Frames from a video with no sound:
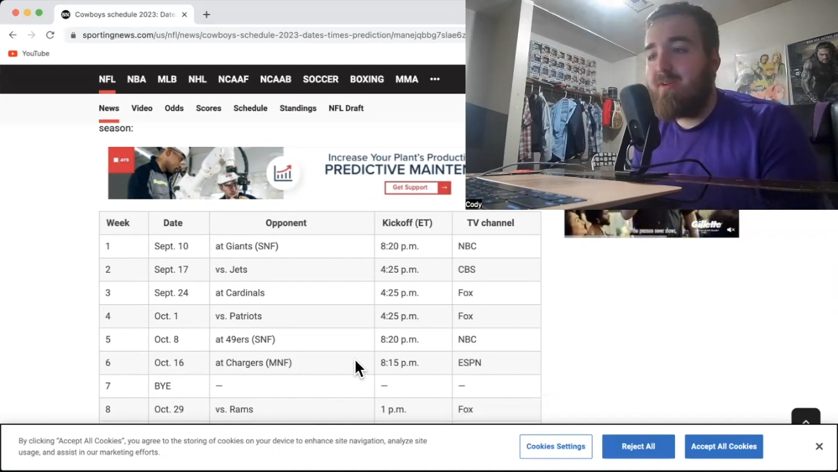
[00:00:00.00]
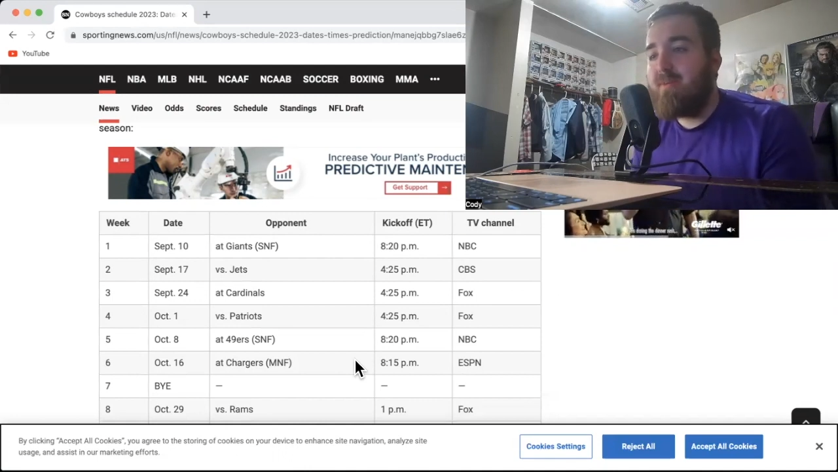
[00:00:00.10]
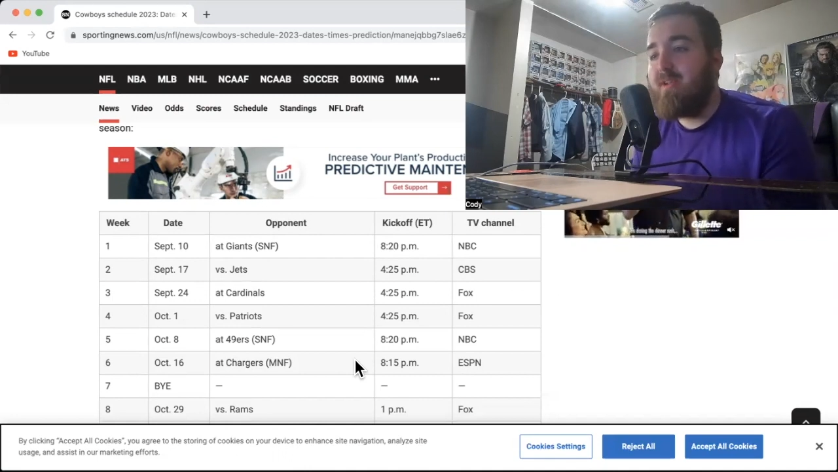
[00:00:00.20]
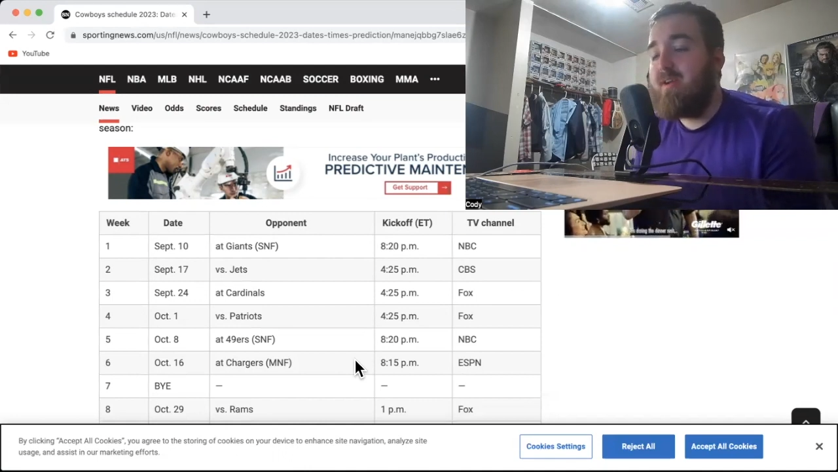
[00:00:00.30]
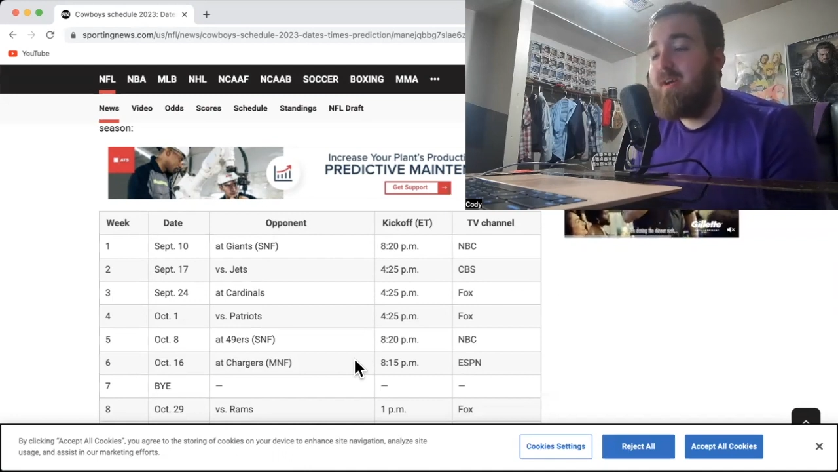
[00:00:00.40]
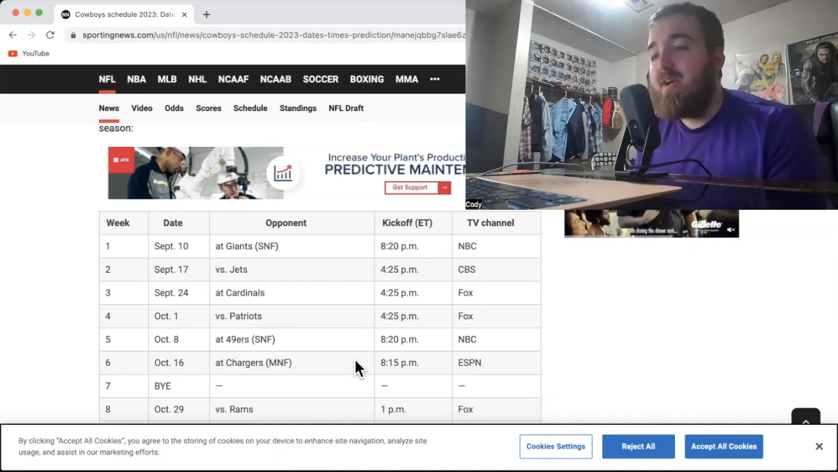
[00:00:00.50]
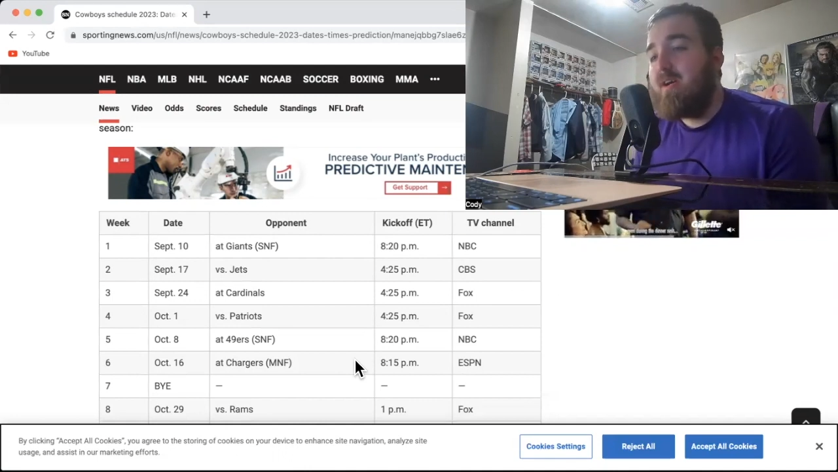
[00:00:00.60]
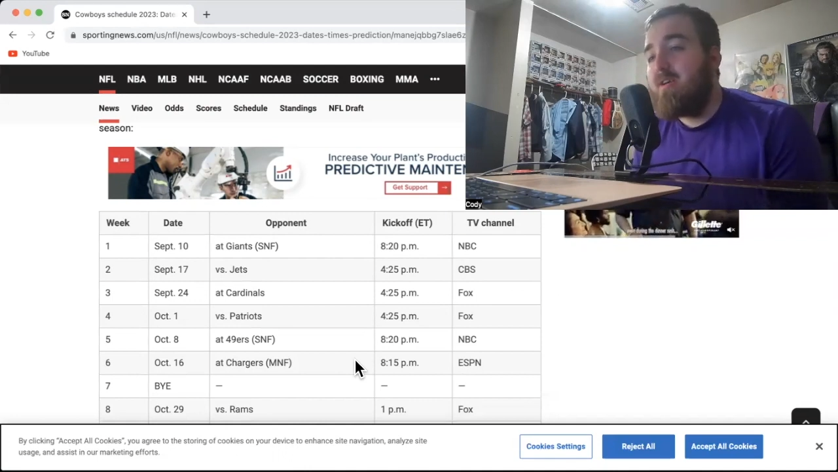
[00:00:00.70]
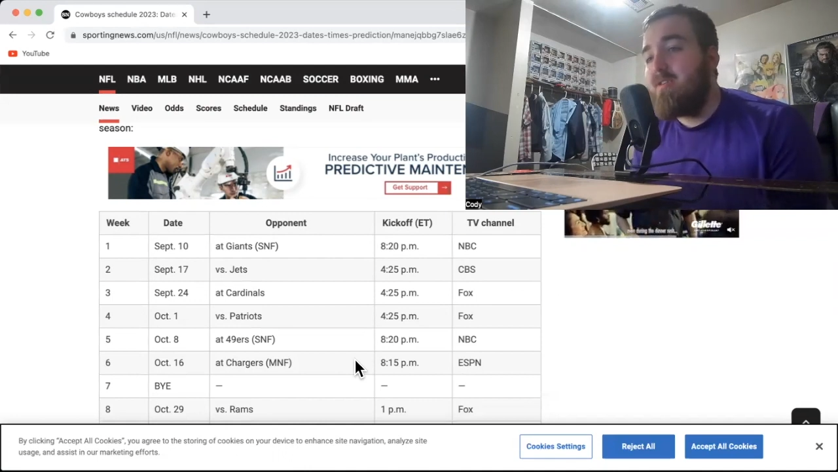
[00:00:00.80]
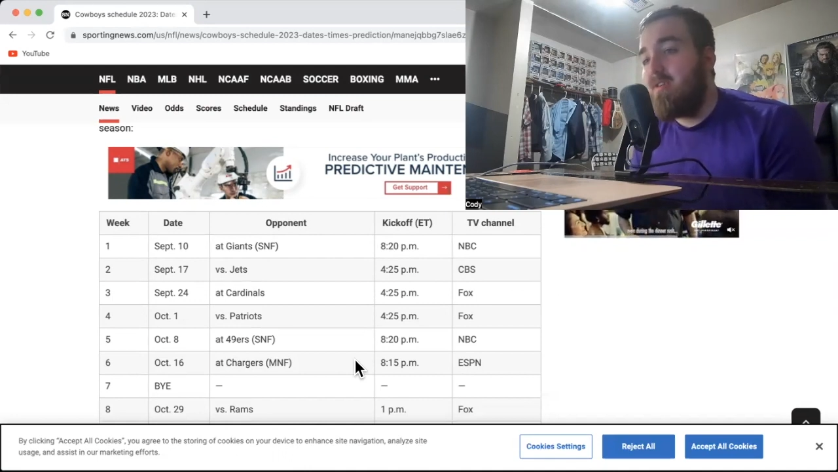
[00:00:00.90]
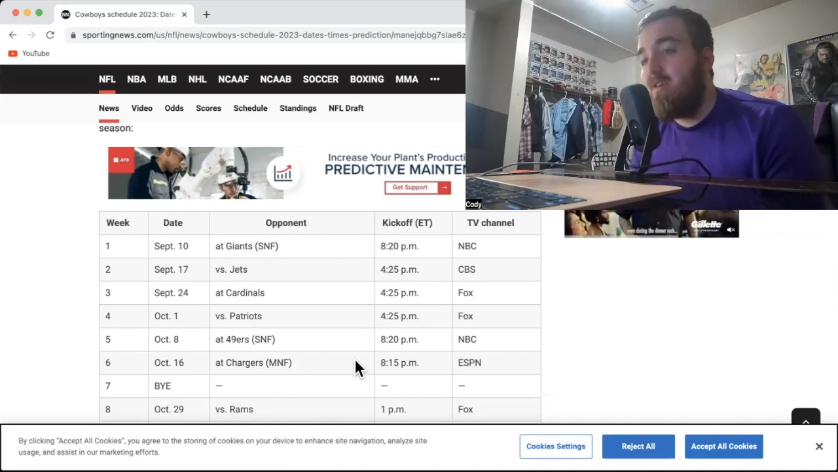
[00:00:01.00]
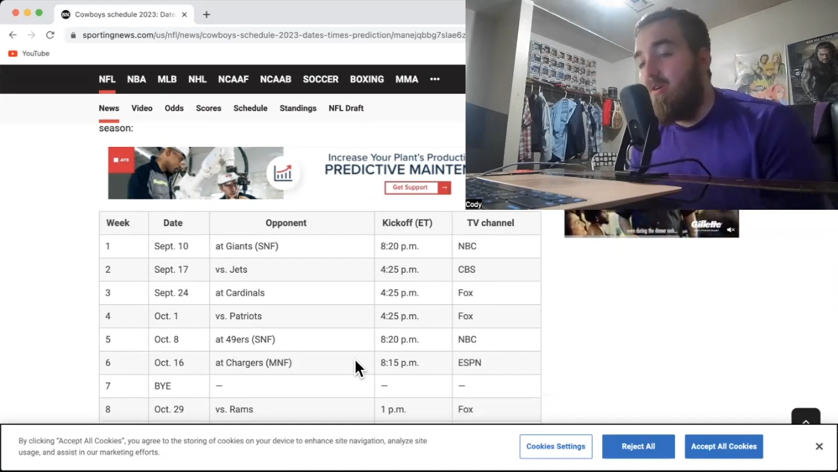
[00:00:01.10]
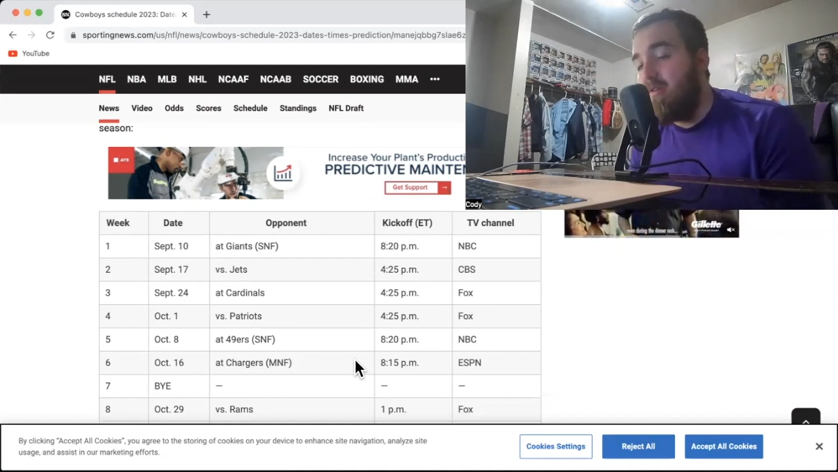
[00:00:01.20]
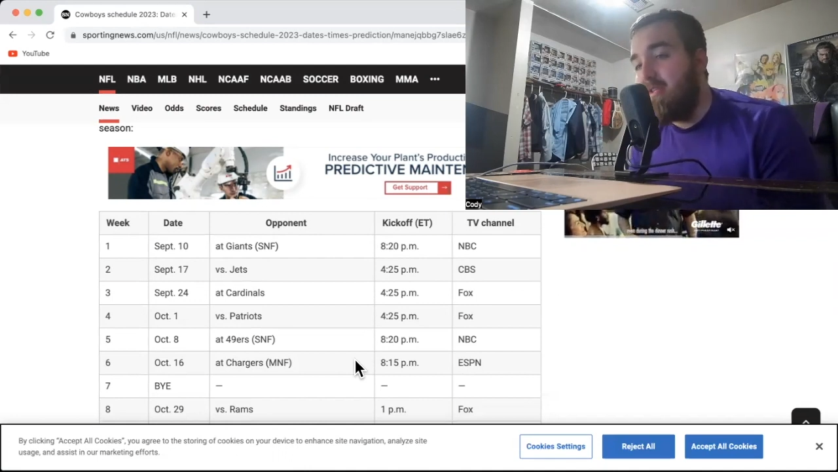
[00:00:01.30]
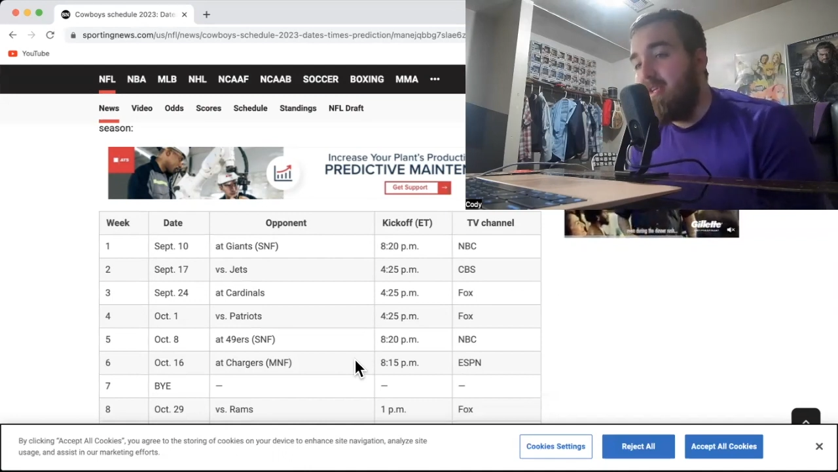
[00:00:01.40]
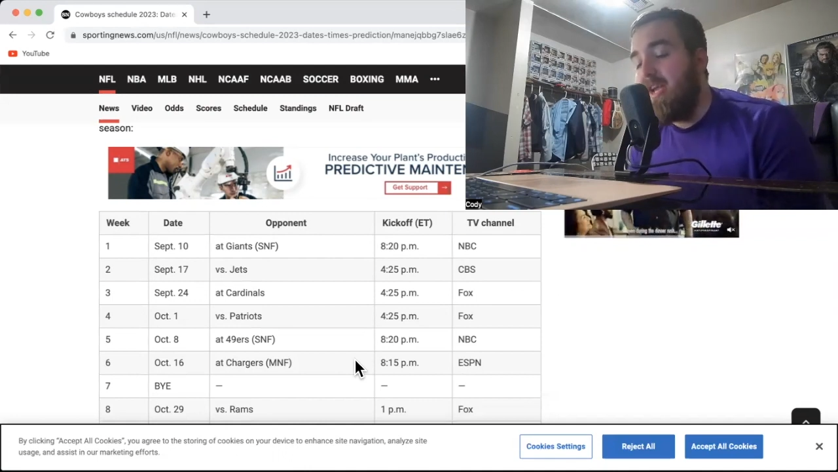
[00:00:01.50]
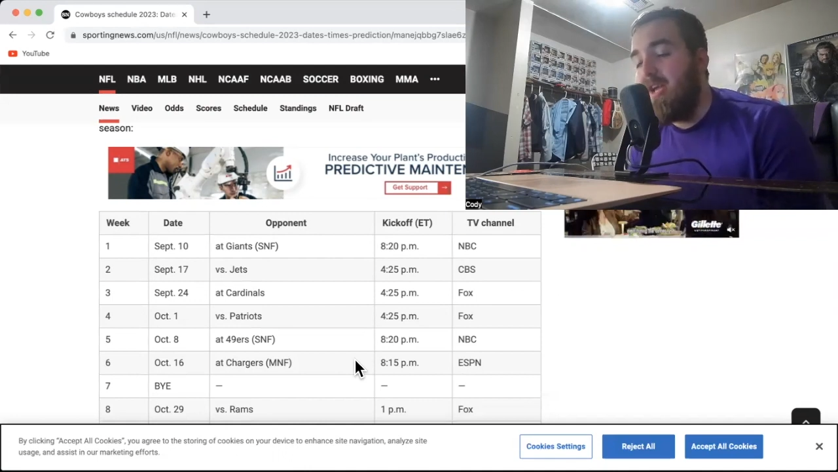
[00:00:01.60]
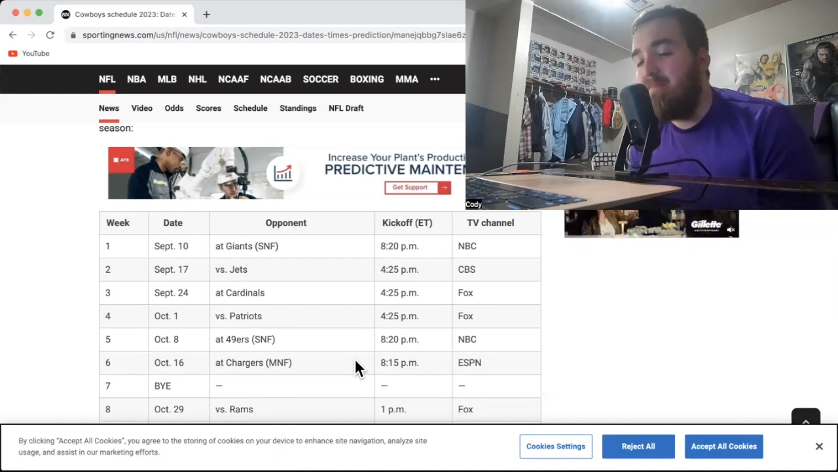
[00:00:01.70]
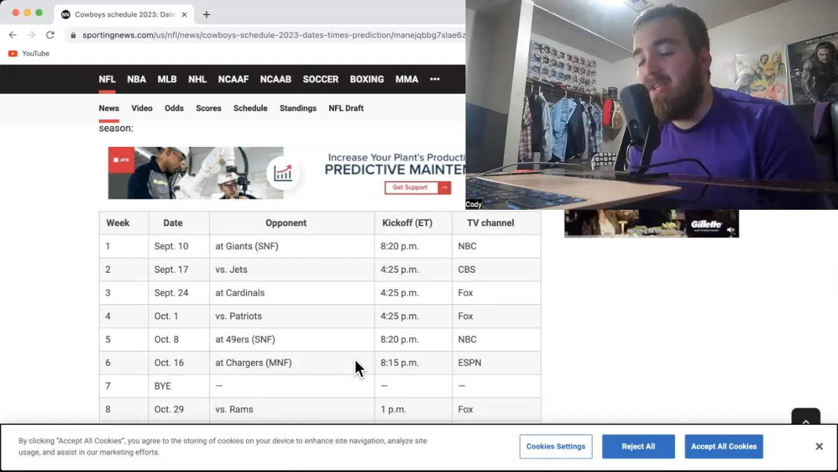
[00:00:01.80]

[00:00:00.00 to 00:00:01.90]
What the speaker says: Aikman calling the game.